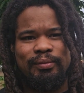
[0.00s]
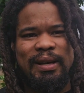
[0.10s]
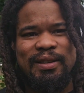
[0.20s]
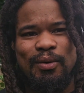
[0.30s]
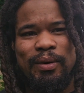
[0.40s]

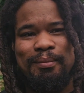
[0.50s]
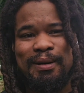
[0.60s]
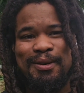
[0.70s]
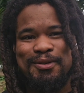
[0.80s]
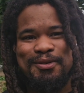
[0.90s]
as the wind
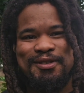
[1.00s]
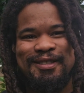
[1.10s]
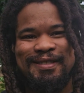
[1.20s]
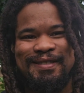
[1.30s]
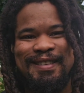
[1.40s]

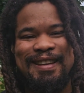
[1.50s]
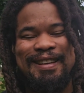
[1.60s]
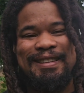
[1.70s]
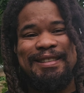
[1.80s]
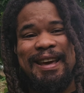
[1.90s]
blows.
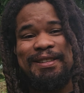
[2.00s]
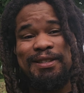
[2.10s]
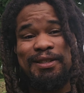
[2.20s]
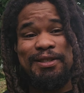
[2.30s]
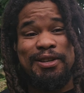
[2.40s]

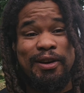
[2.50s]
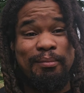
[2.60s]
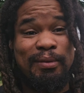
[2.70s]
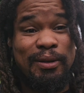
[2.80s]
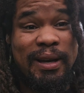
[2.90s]
Texas is
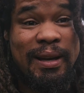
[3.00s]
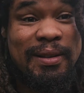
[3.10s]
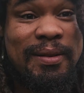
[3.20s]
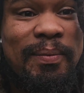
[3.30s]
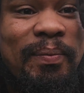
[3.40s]
turning blue,
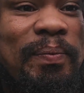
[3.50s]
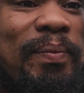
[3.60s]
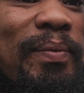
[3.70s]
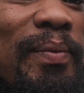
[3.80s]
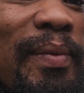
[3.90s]
guys.
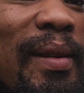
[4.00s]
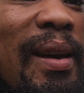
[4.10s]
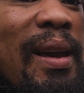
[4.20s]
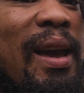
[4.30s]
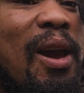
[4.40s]

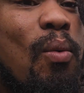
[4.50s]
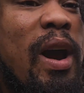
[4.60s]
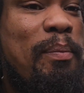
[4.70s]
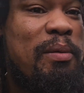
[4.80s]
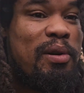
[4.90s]
And
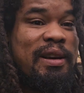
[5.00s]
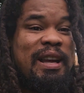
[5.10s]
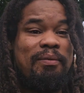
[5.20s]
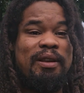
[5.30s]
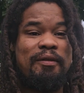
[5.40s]
white people are
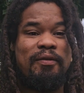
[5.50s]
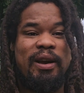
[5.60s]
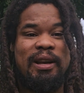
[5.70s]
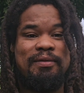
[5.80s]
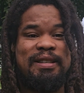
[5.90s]
definitely
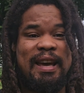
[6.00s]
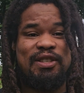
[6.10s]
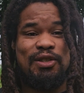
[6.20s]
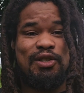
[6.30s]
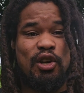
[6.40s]
afraid of
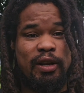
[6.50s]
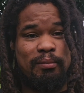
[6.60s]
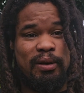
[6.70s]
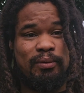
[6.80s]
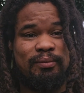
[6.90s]
Texas turning
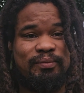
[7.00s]
blue.